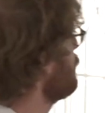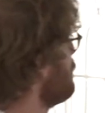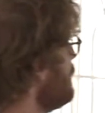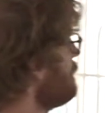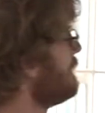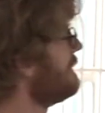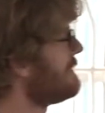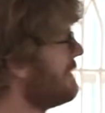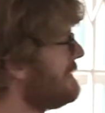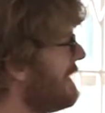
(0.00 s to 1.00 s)
of
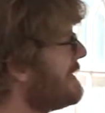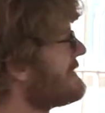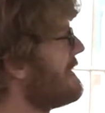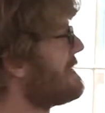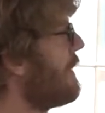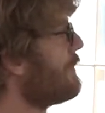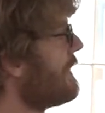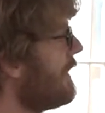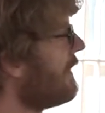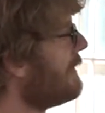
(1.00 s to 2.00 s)
different data sets out
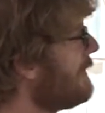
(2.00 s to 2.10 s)
there.